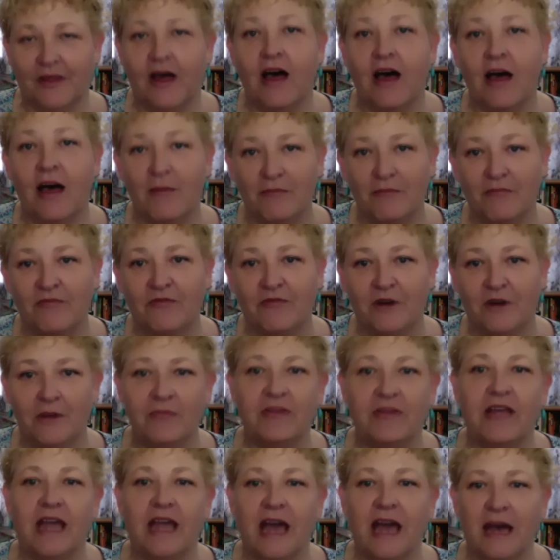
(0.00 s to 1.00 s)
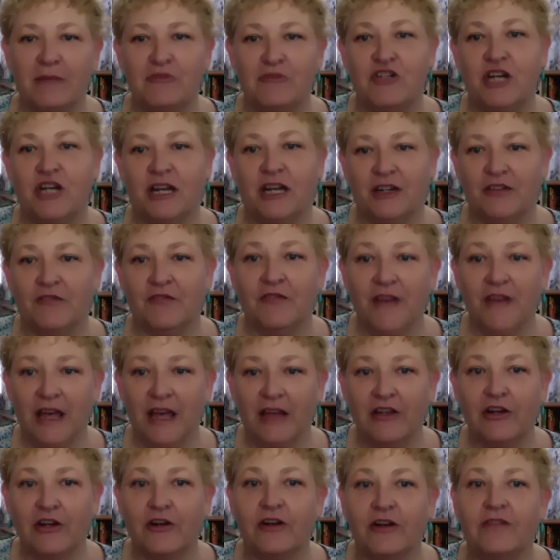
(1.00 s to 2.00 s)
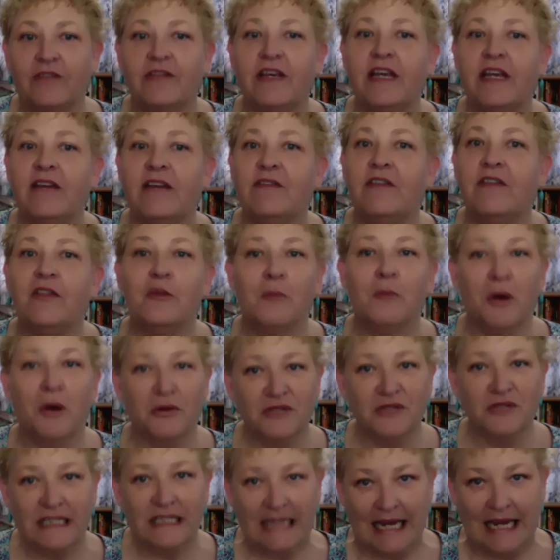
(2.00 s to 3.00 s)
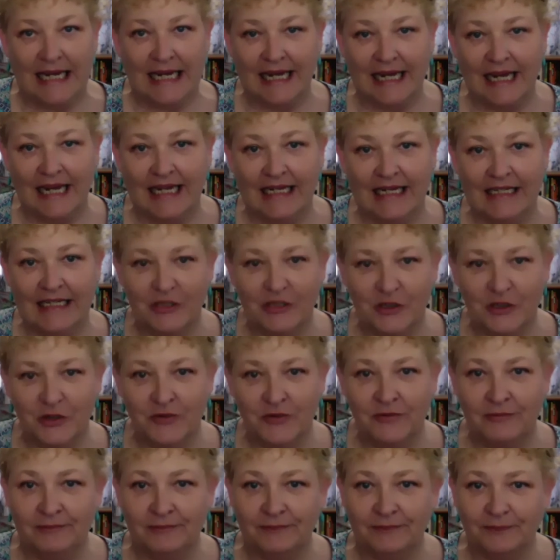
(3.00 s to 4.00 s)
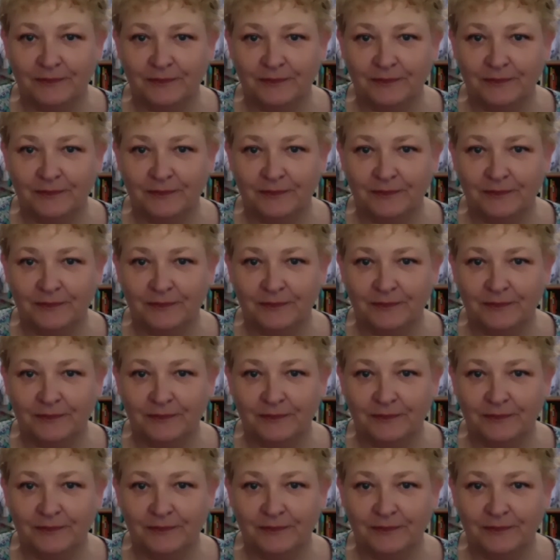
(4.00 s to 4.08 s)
up from the abject failure of even the most dedicated student.